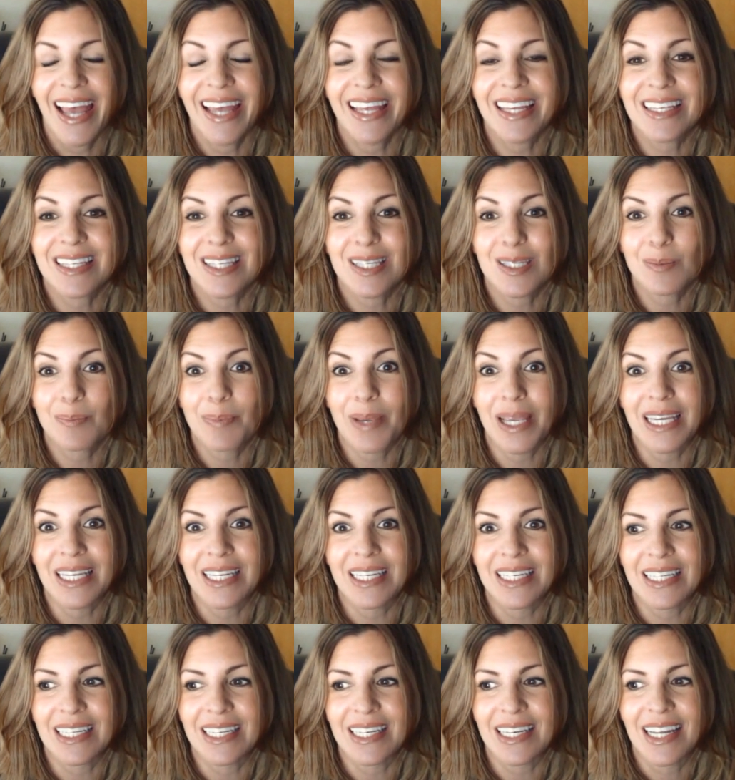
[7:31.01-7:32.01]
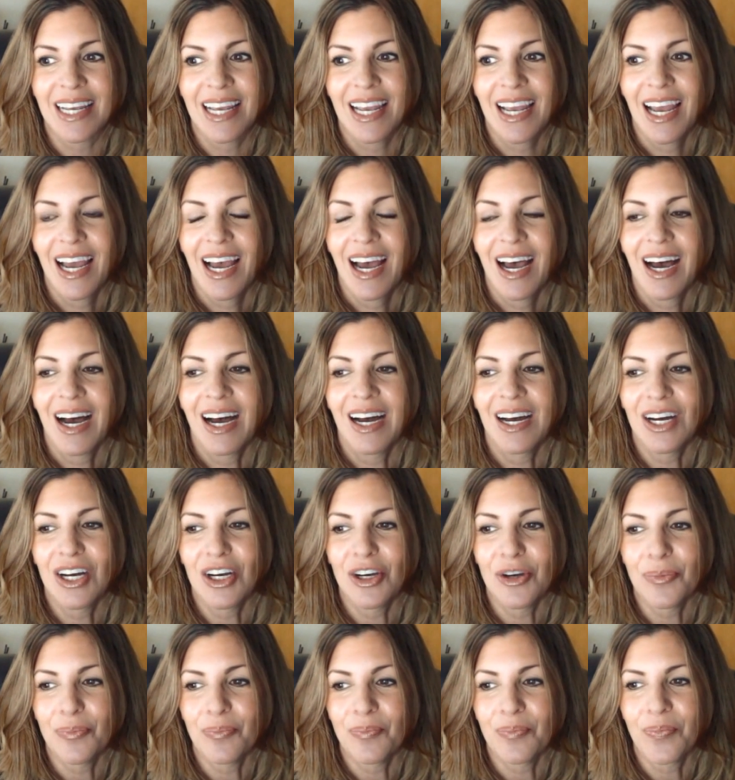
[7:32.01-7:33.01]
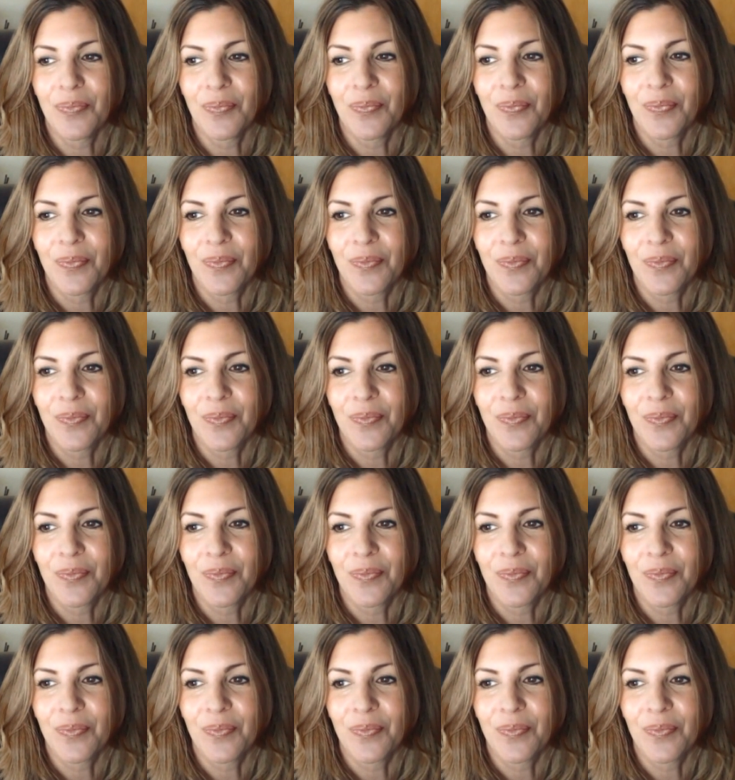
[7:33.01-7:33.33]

expand it, um,